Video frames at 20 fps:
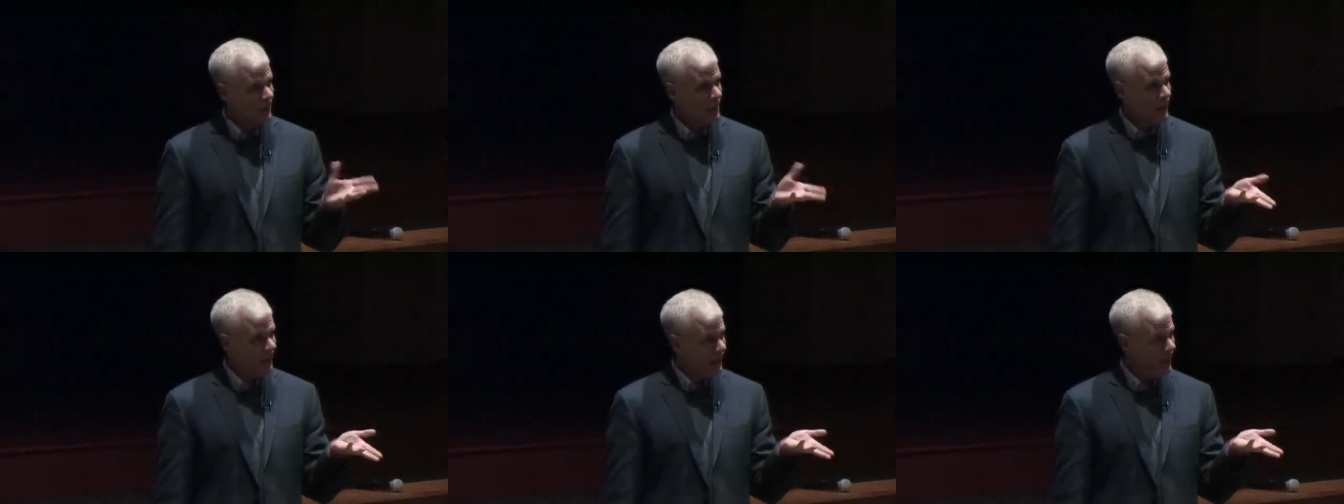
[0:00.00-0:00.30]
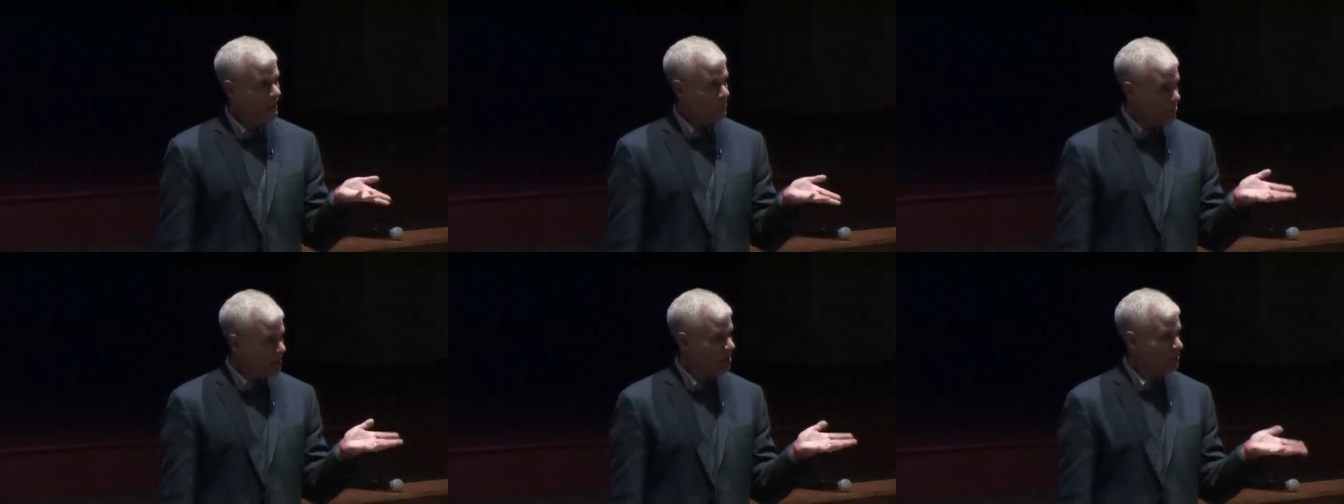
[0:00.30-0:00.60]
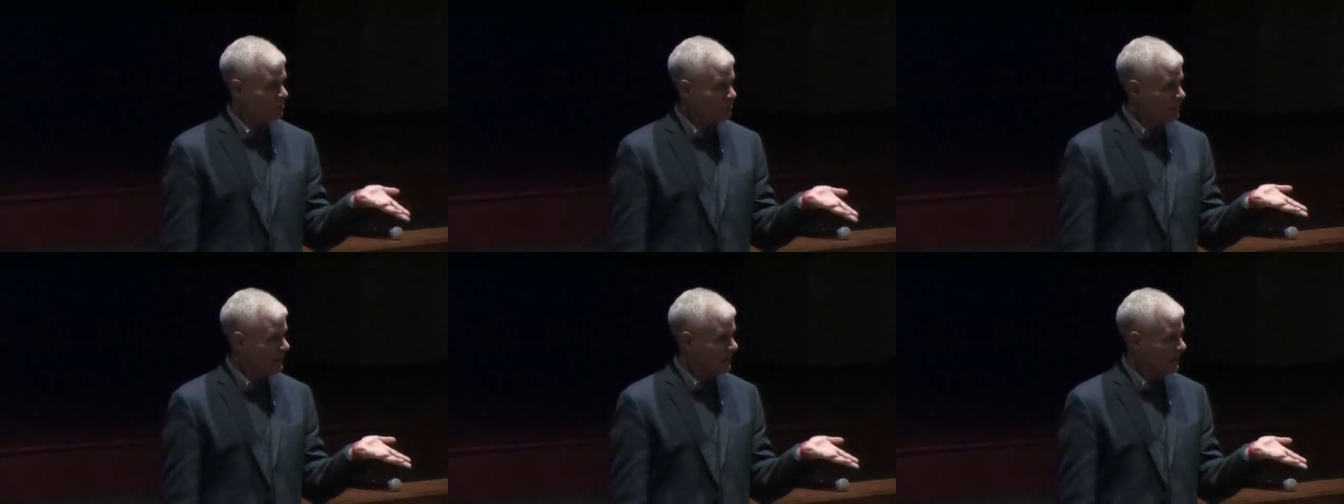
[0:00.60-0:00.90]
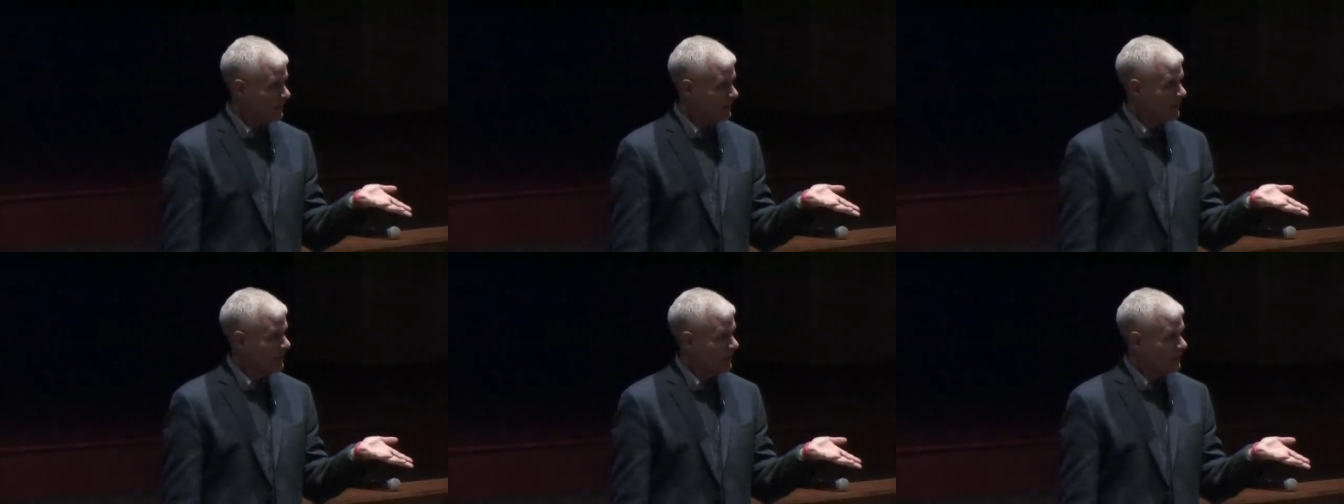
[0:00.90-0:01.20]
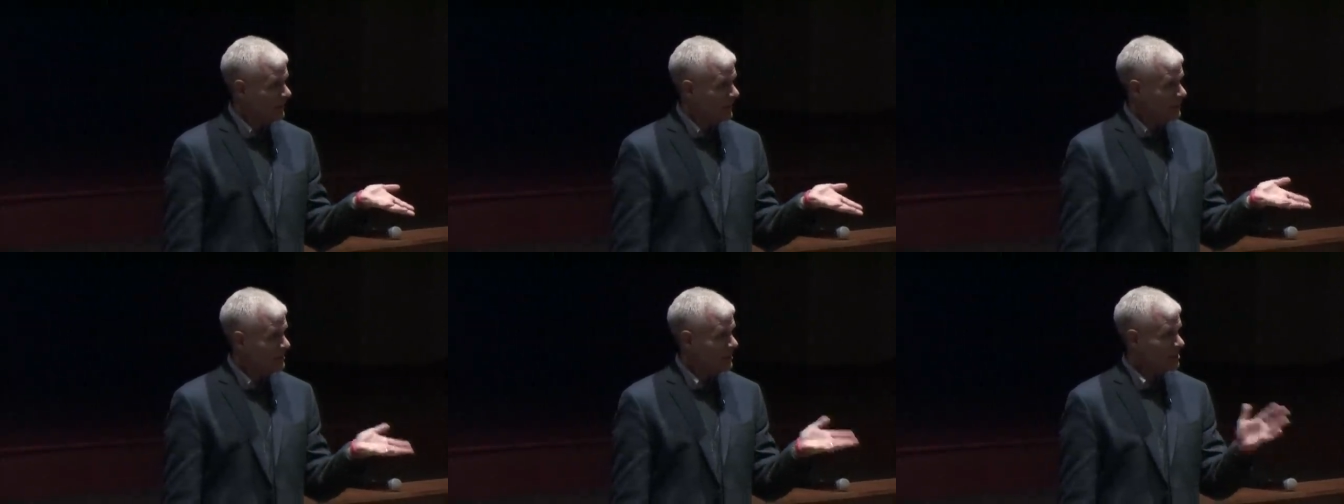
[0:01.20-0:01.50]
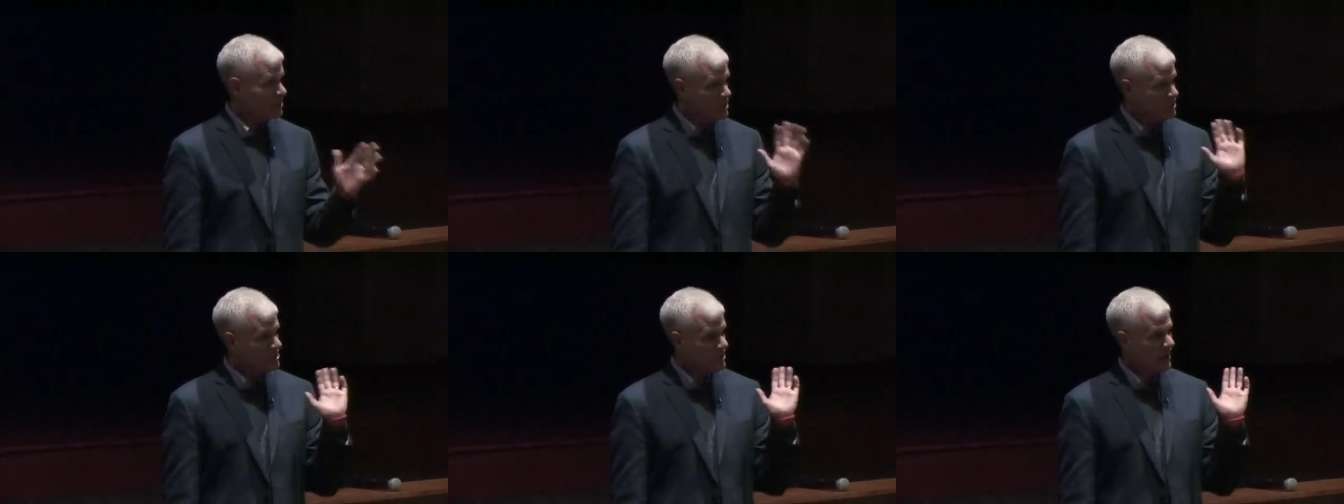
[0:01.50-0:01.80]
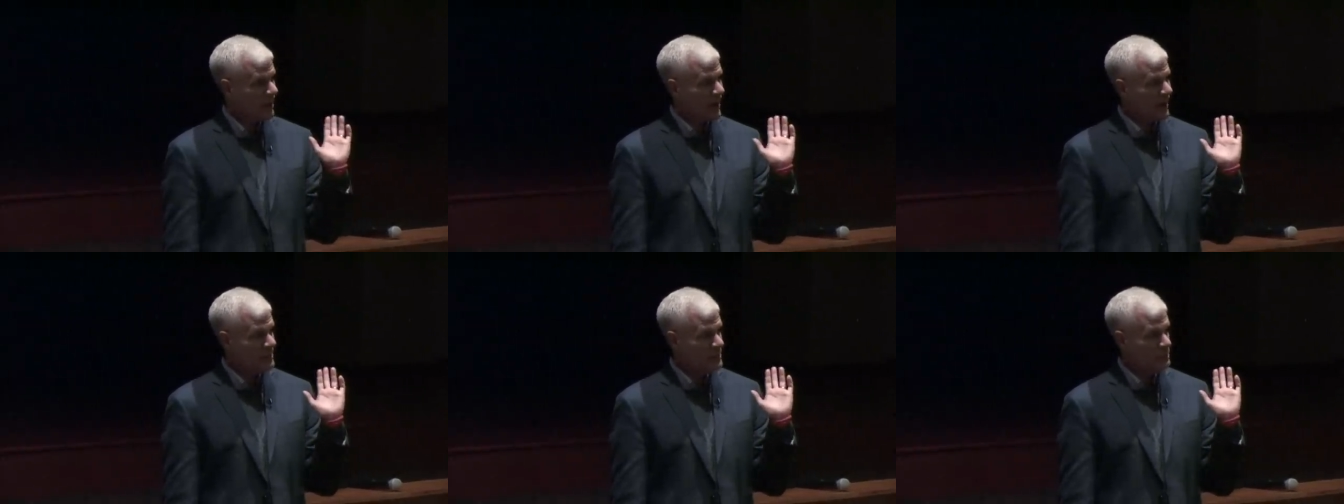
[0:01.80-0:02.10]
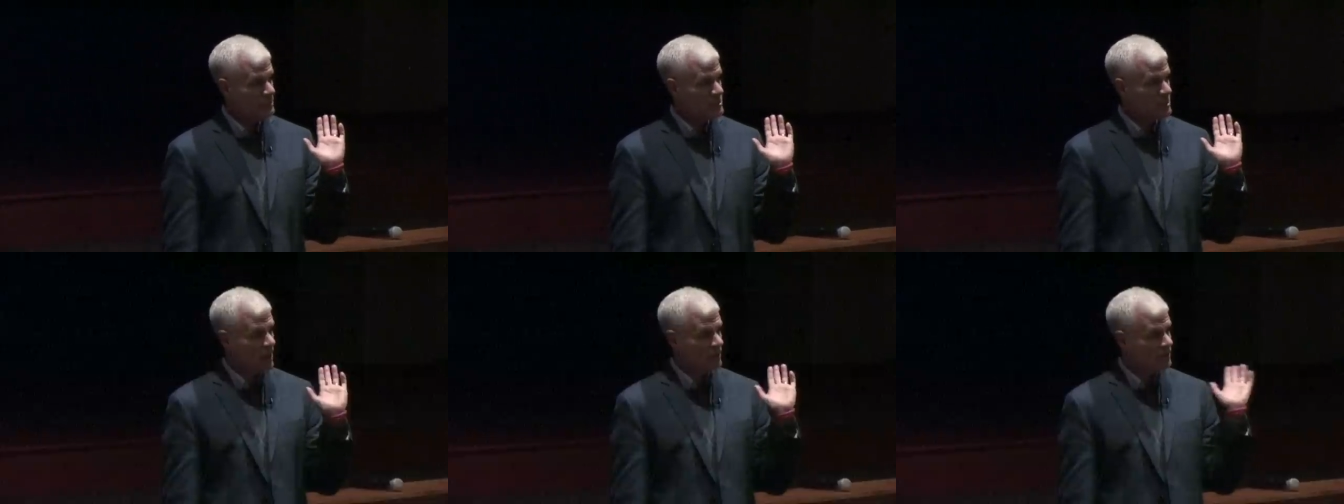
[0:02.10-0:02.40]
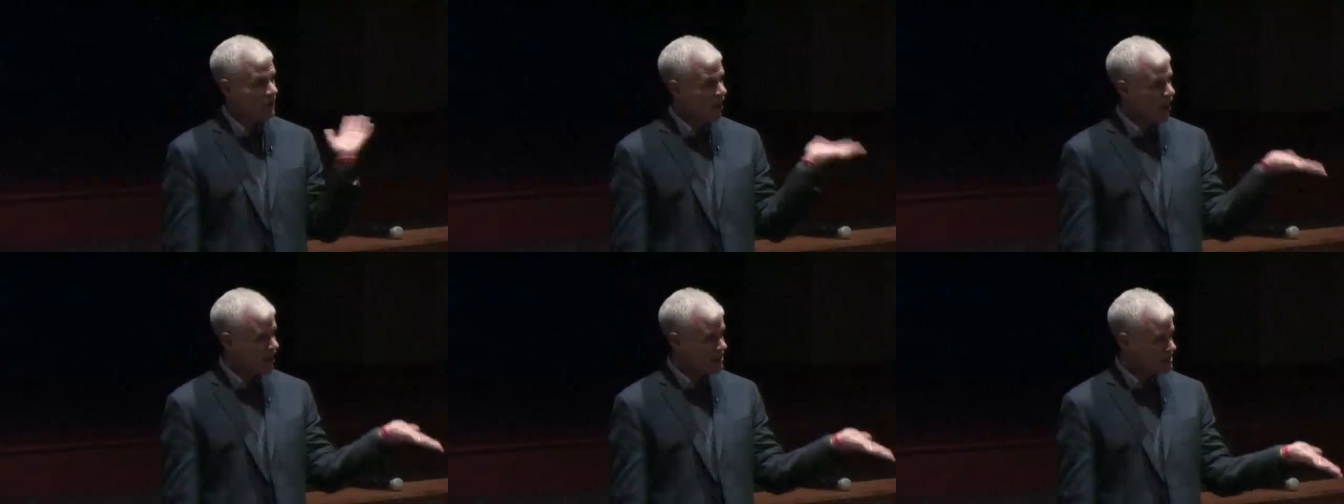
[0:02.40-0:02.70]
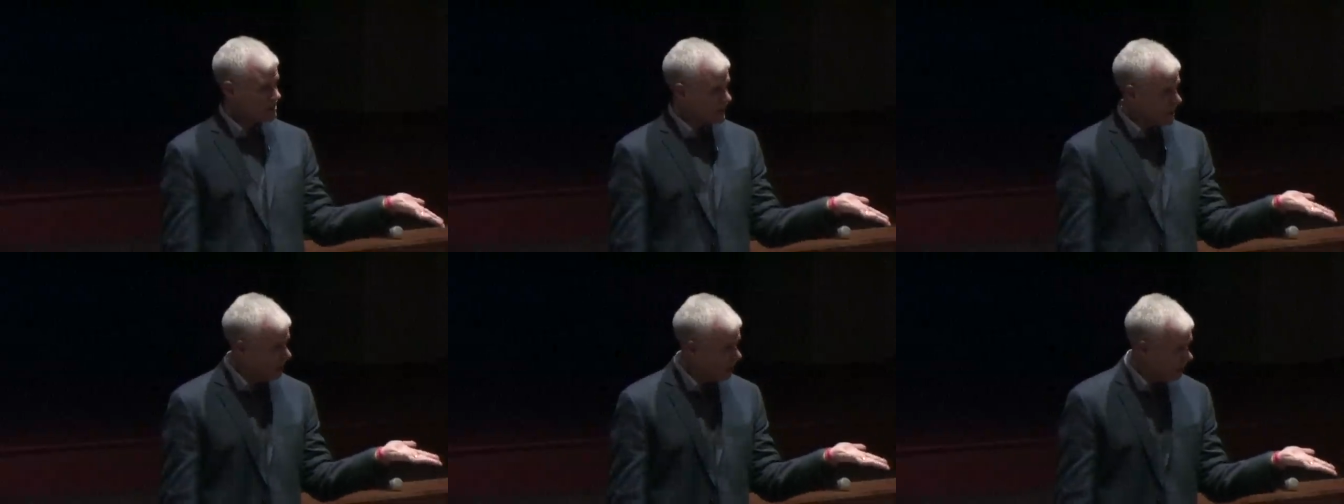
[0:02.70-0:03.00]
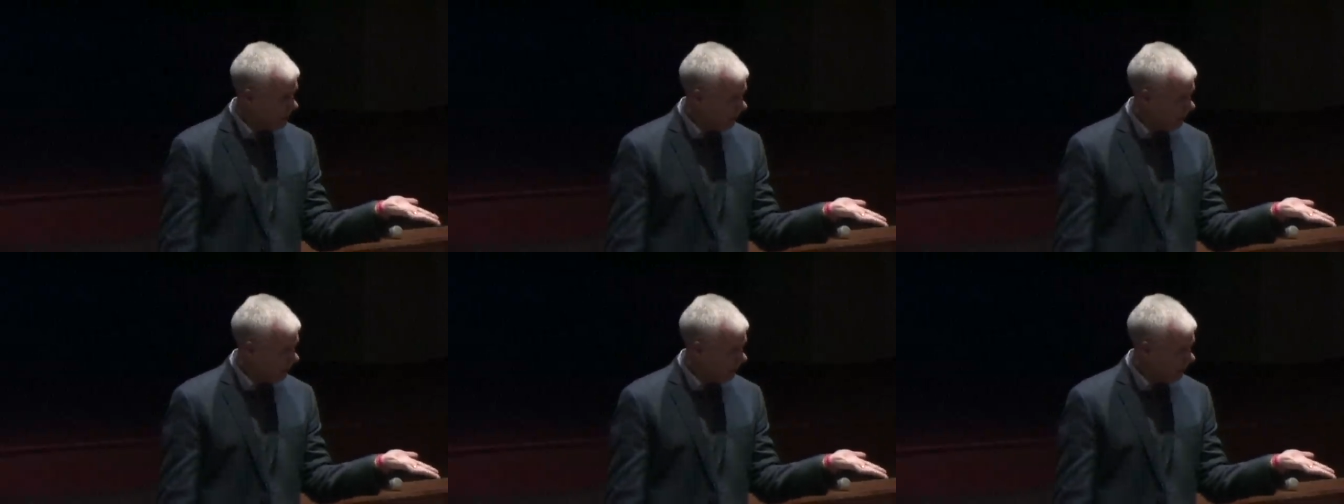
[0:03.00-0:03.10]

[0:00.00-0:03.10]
Yeah, probably. And not just the guy that was on Lost.